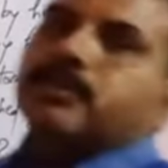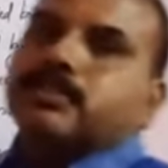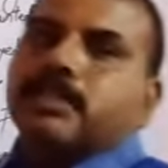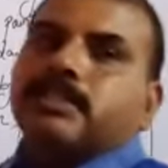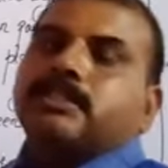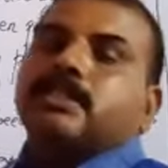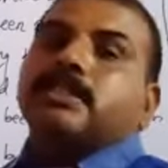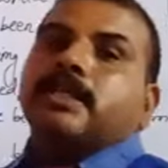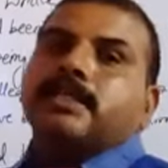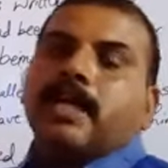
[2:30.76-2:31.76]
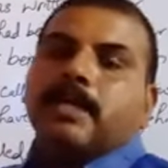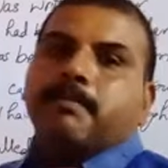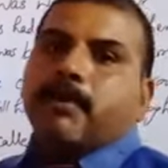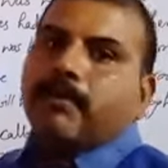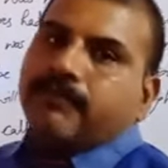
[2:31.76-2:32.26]
change in the type
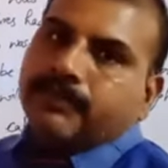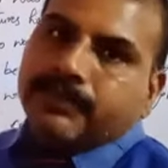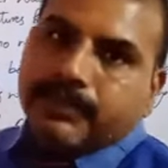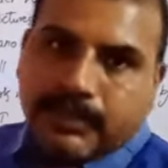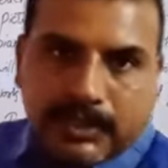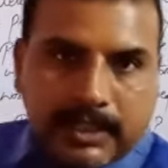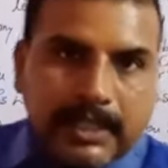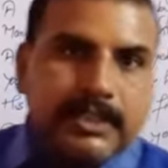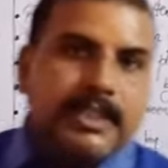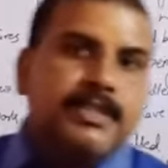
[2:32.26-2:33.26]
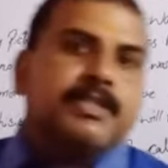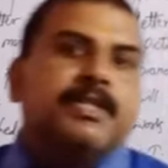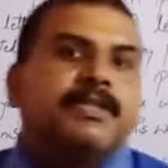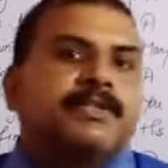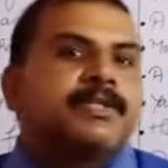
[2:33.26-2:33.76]
of
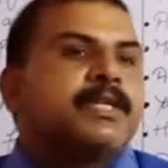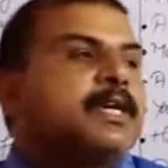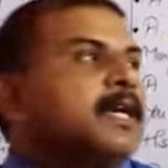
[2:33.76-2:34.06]
sentences